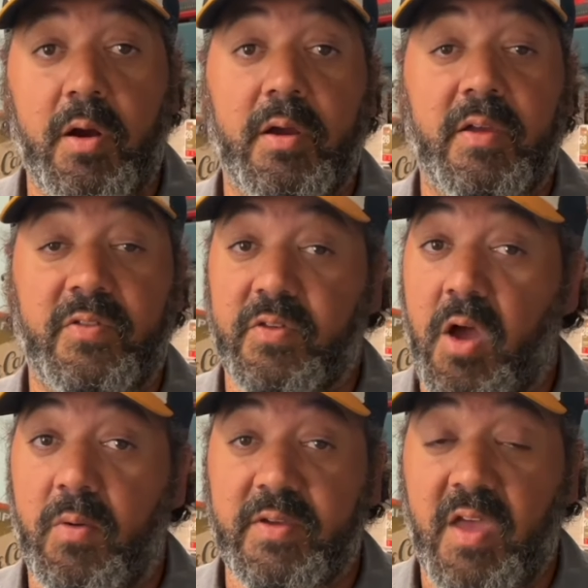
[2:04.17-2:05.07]
It's
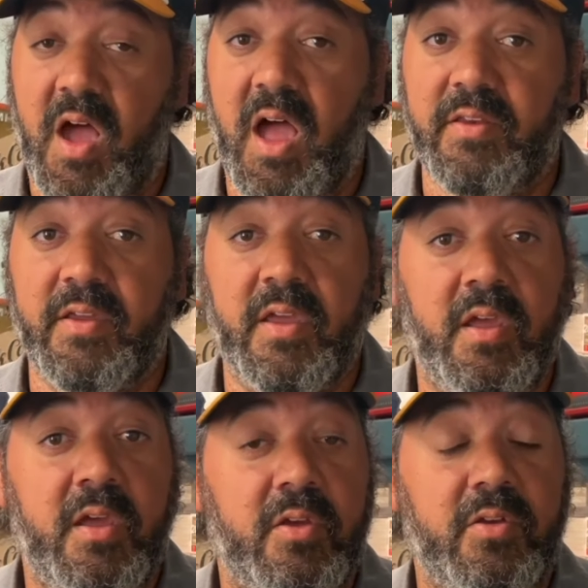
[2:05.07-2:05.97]
always hot
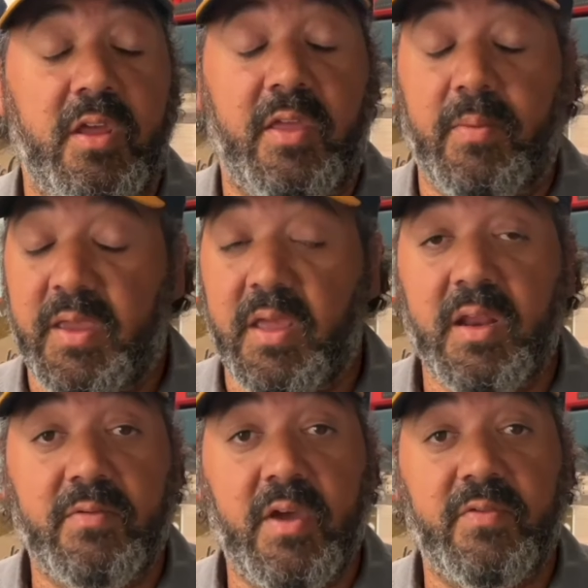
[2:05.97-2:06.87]
at the
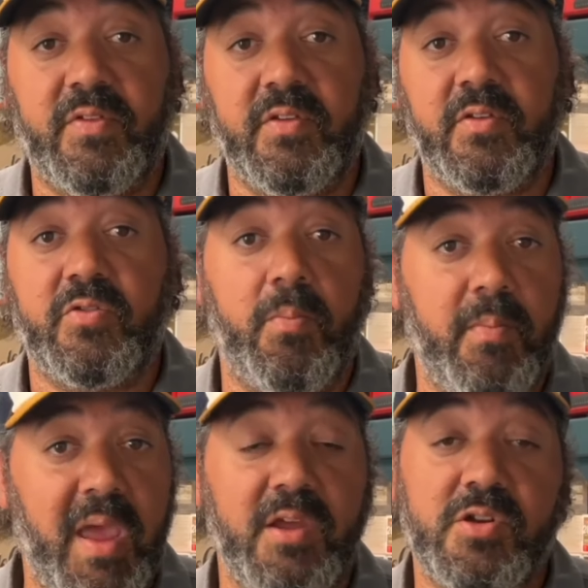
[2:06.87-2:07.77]
beginning of dove season, so
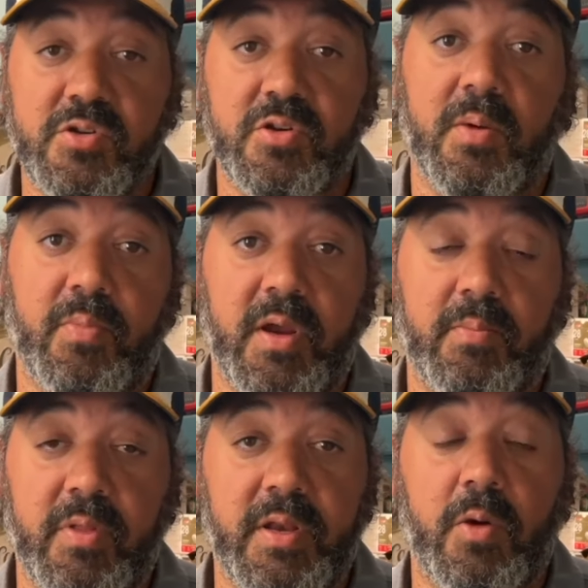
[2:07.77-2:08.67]
make sure you bring
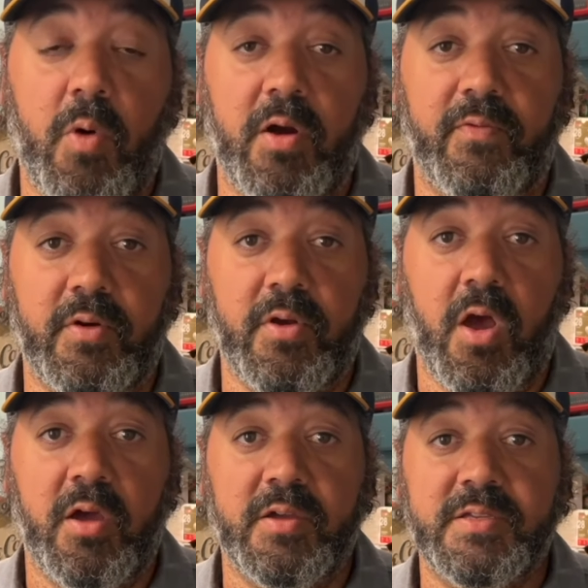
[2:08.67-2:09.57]
plenty of water for your
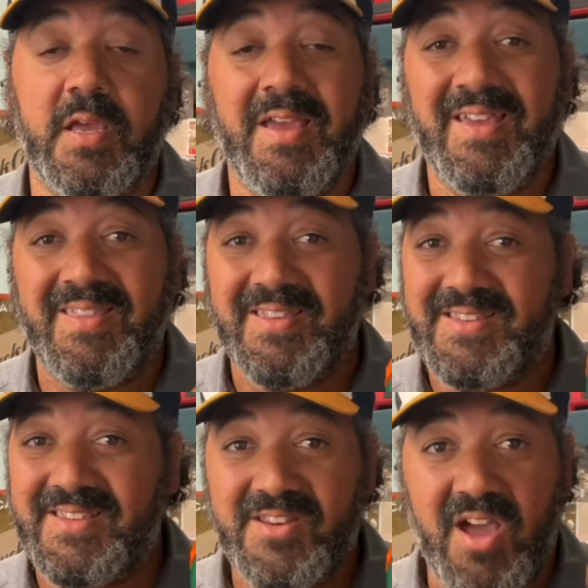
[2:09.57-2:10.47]
dogs.
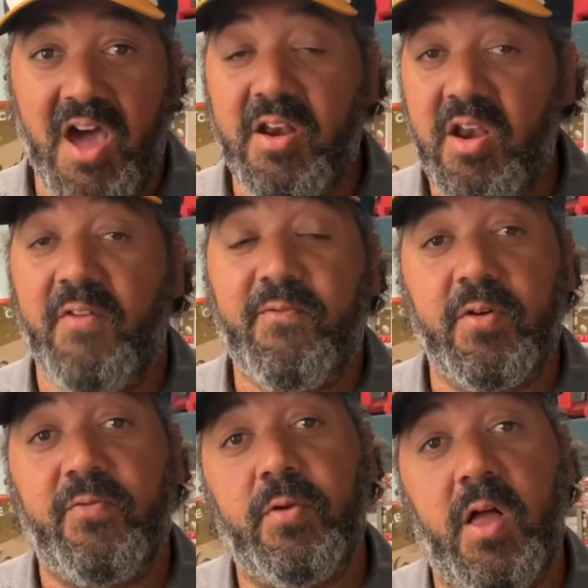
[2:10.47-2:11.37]
This is not enough for
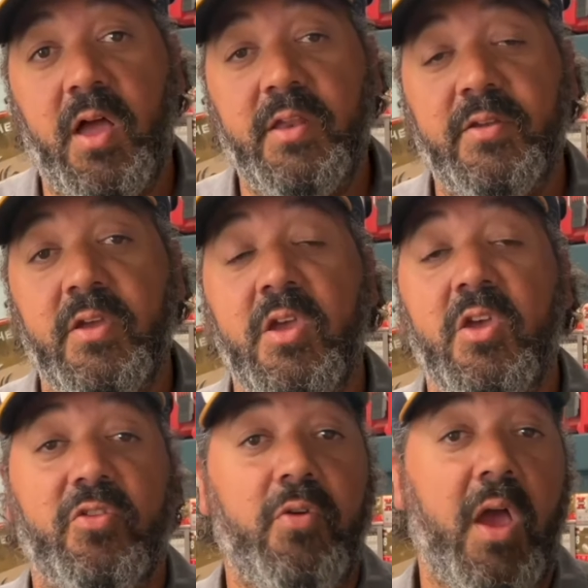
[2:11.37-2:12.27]
a full hunt,
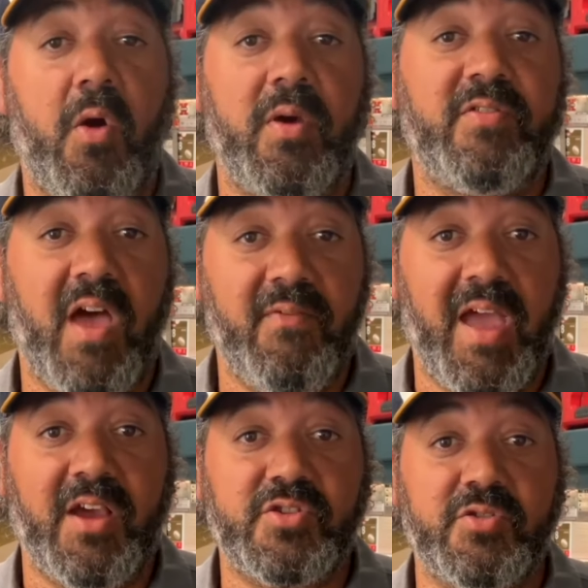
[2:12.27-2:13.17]
so I always have
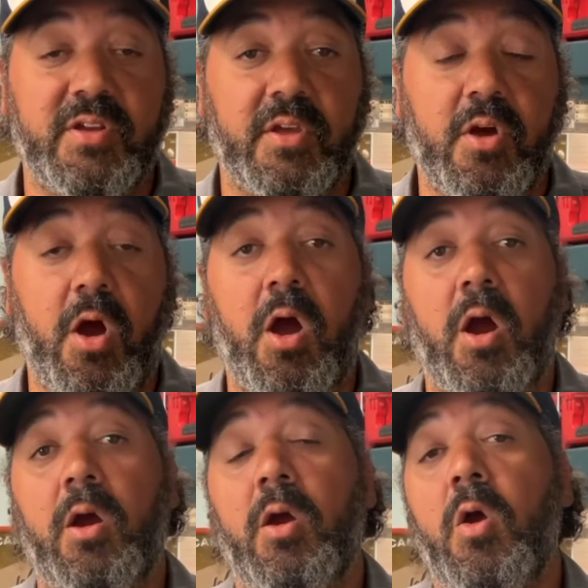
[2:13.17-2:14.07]
extra in the
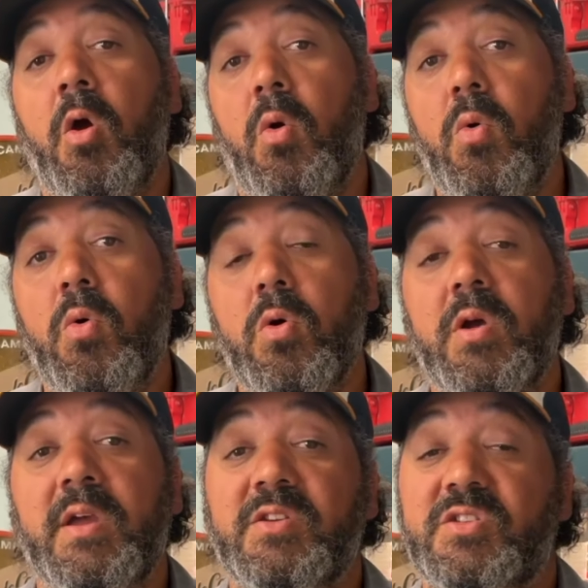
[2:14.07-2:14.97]
car or
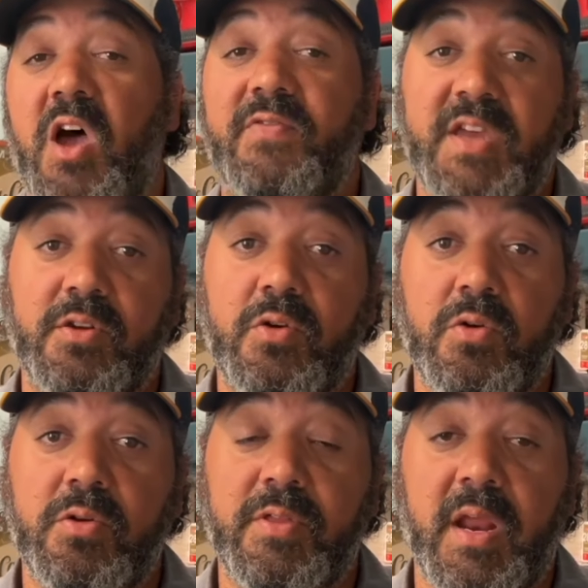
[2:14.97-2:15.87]
in a soft side
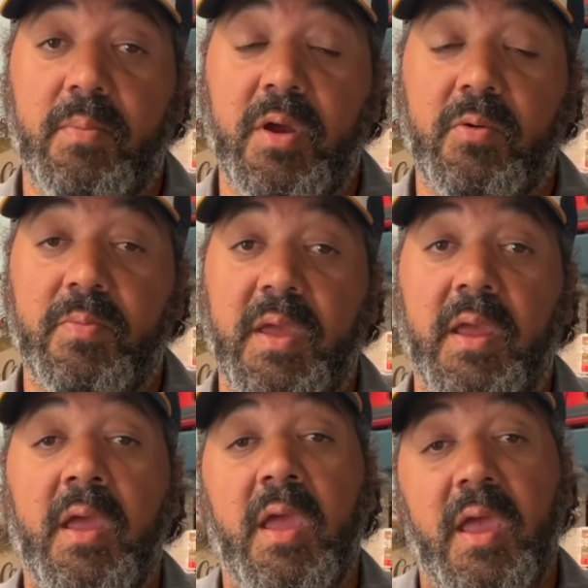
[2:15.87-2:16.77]
cooler that I bring with
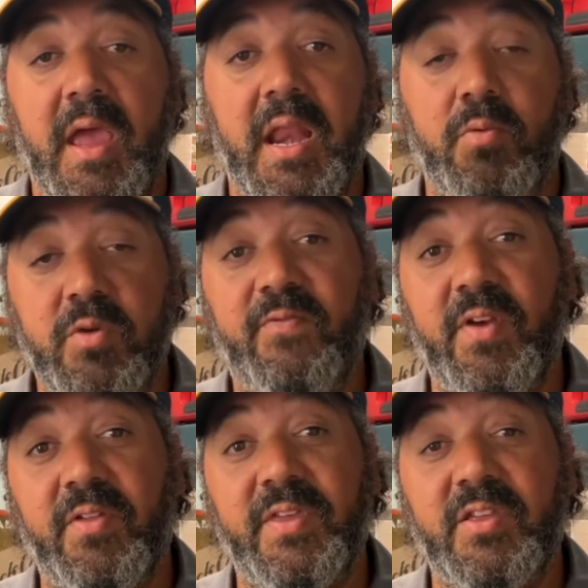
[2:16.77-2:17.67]
me, and I
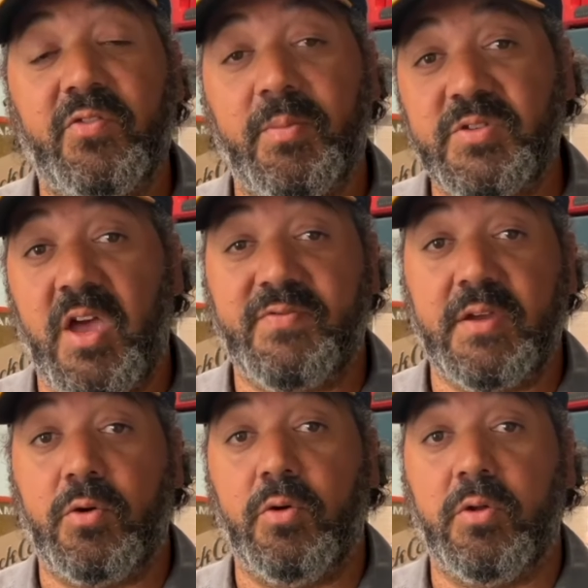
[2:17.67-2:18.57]
refill these from a soft
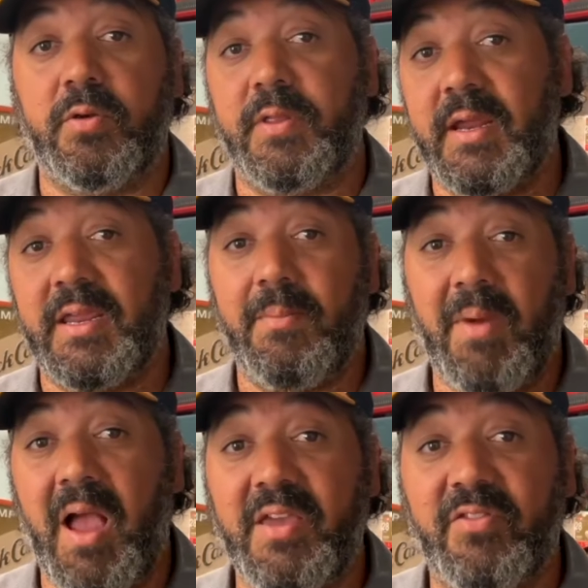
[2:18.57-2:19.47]
side cooler that I keep
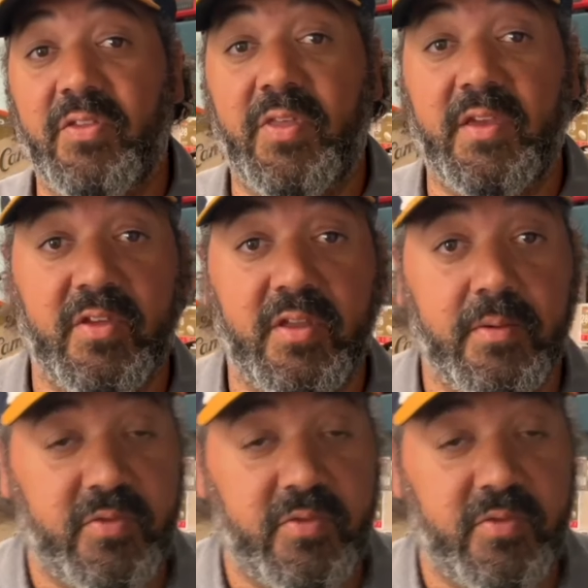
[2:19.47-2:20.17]
my ice and things in.